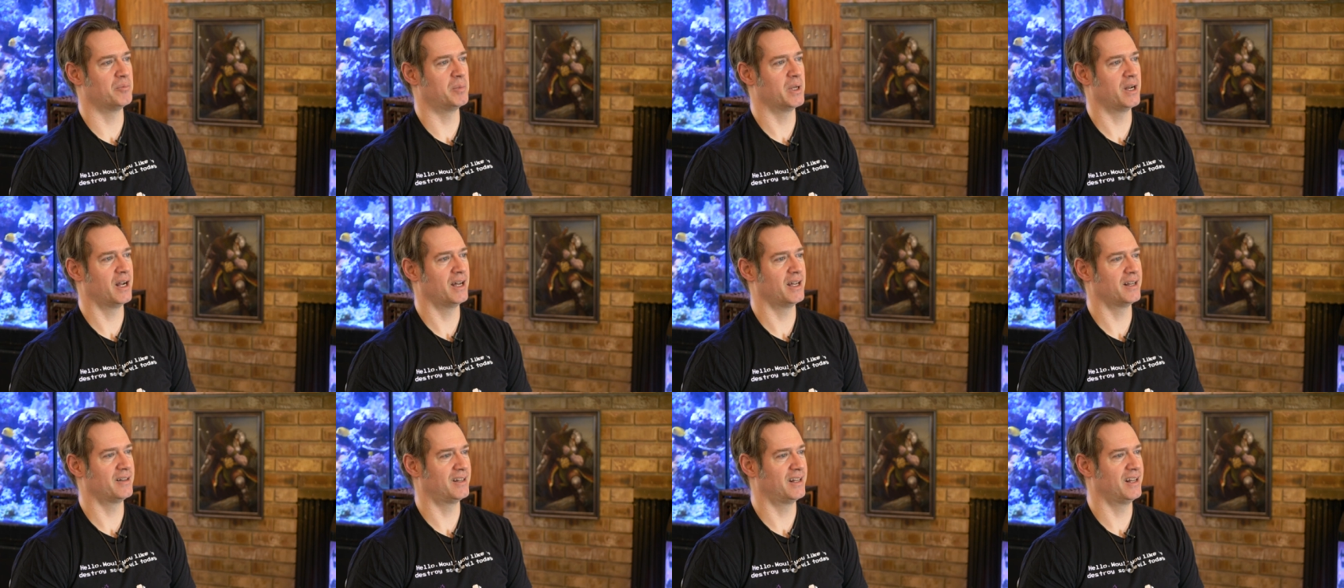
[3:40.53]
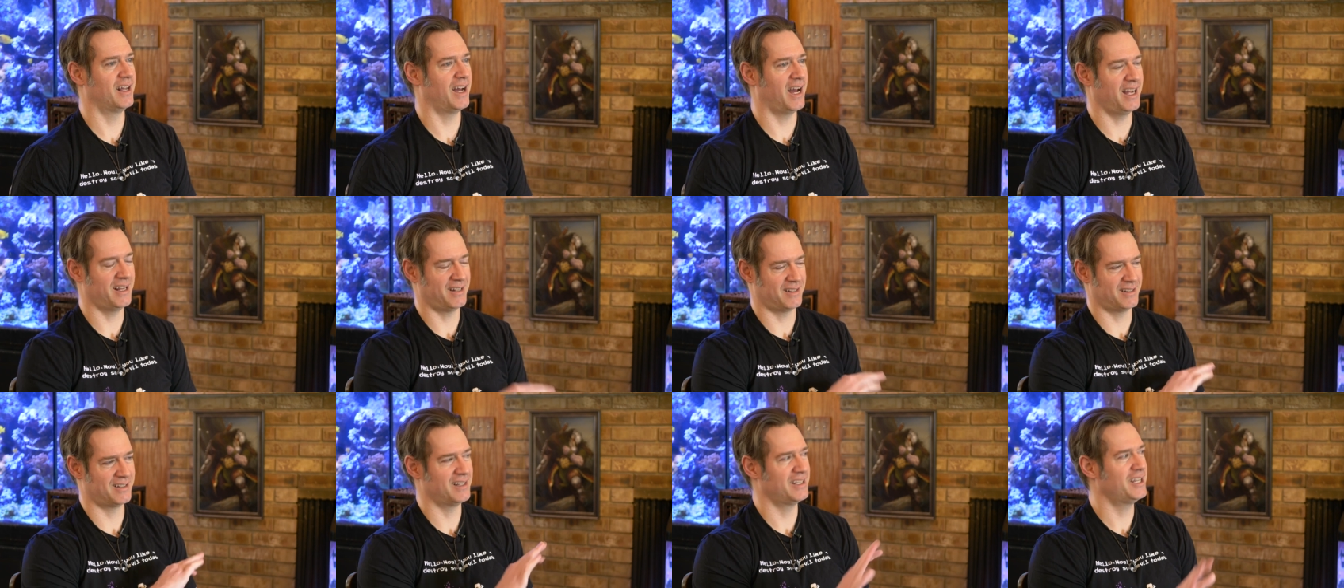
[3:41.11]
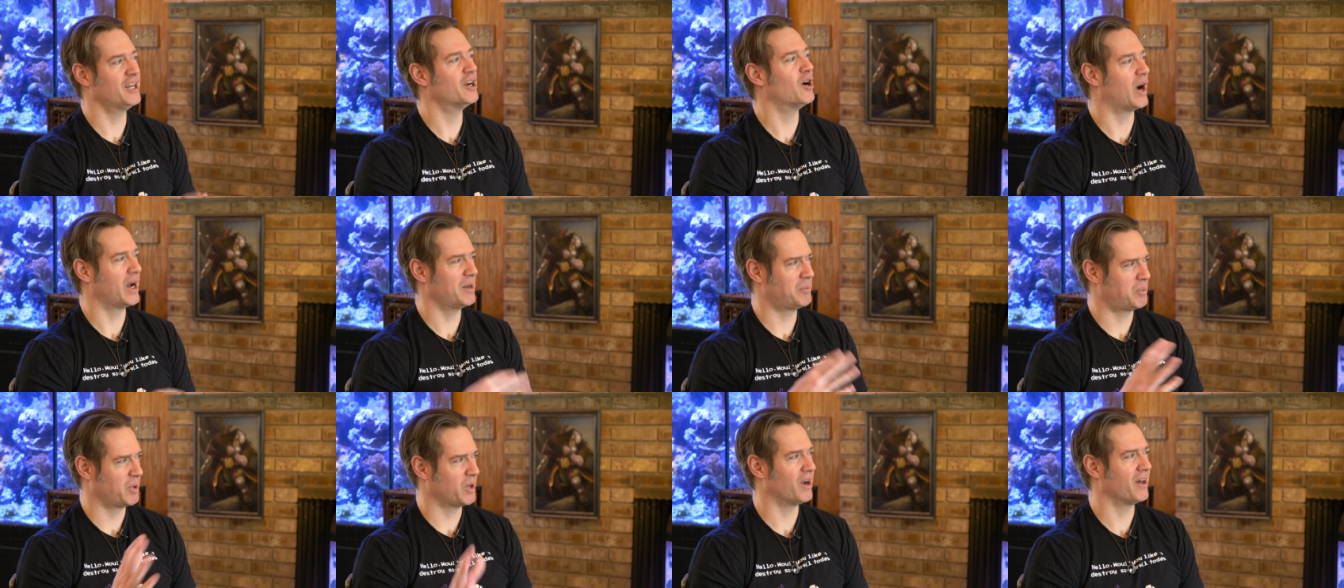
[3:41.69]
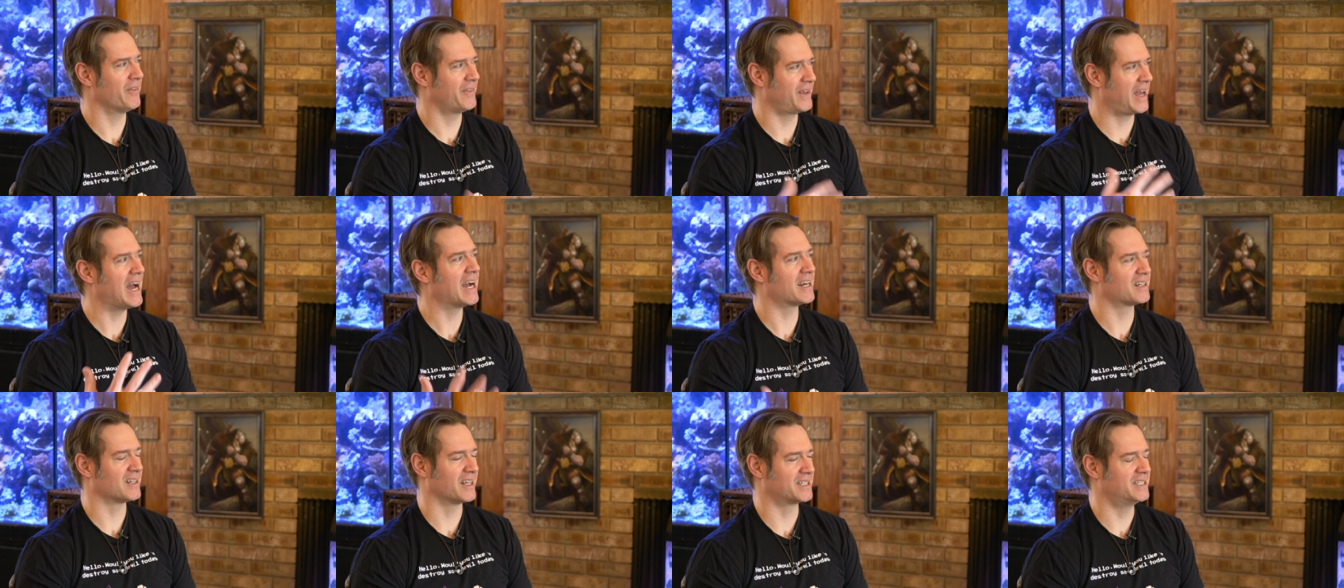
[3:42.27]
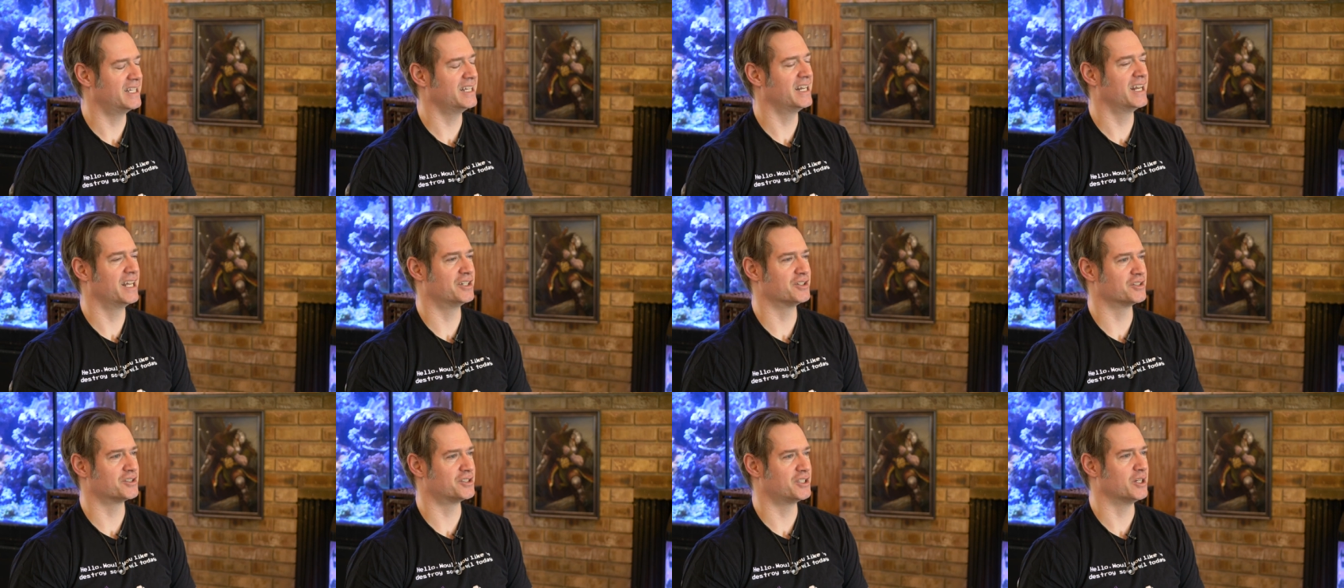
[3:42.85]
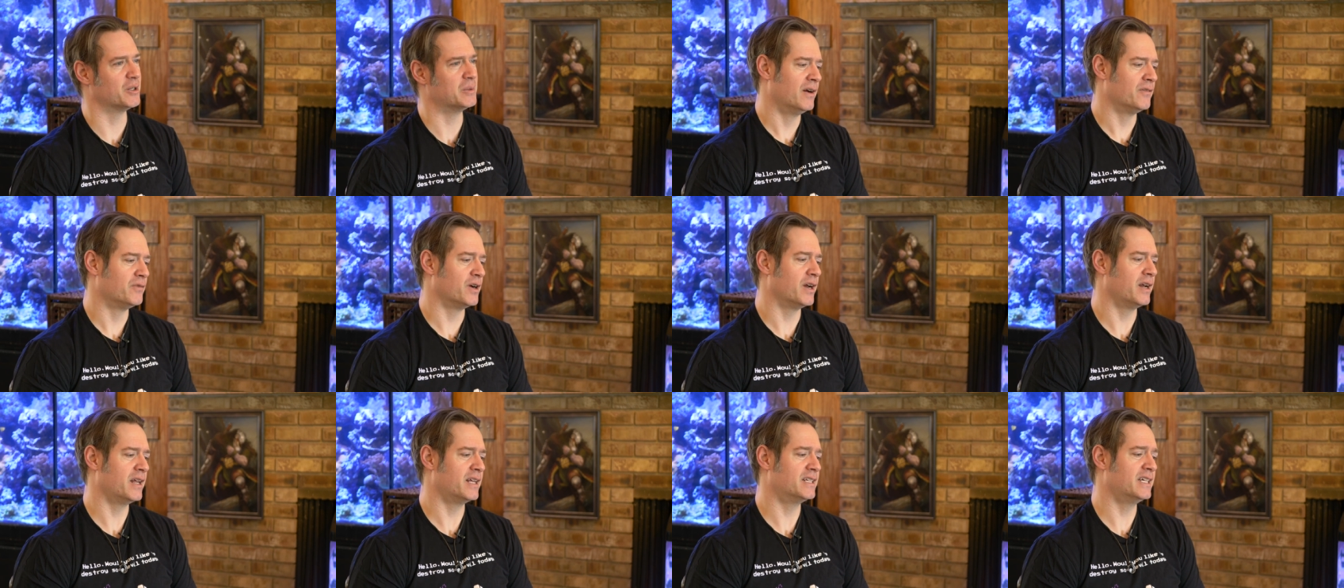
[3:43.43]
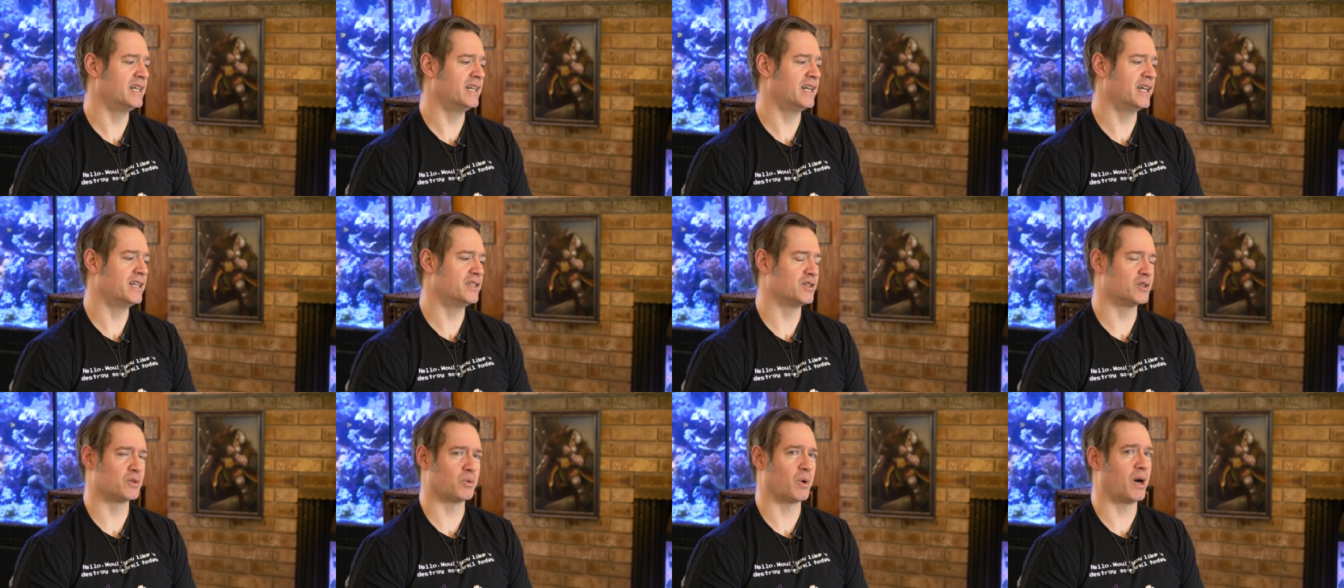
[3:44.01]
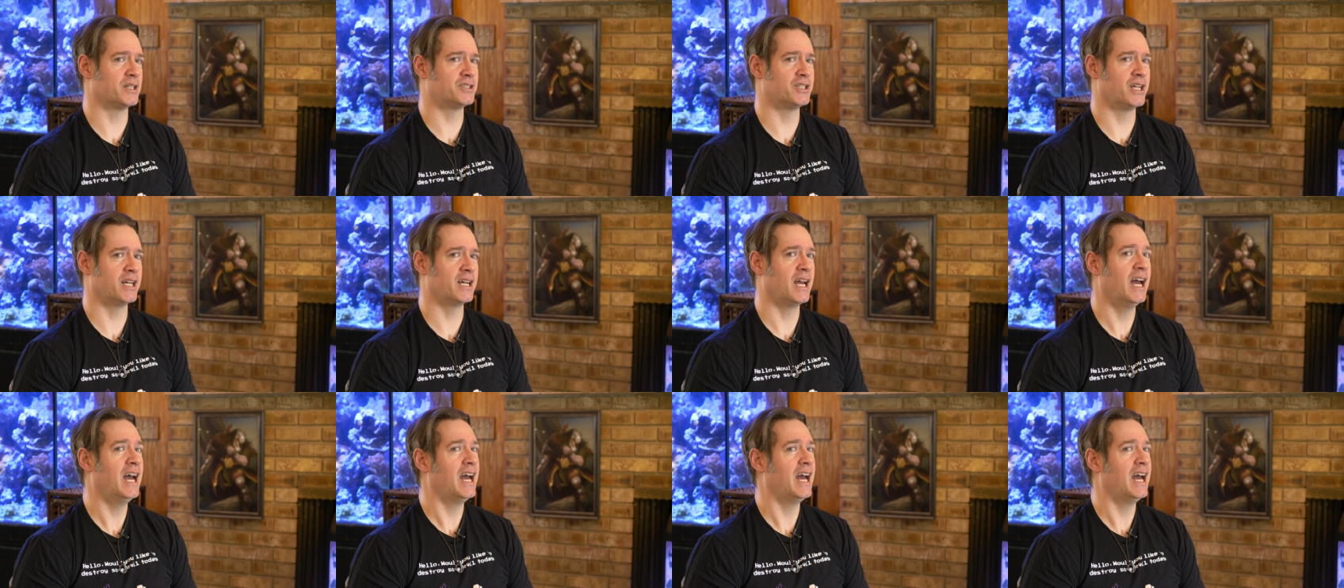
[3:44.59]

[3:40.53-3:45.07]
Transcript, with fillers: But I, I, you know, I put on the act like teenagers do. For any teenagers watching,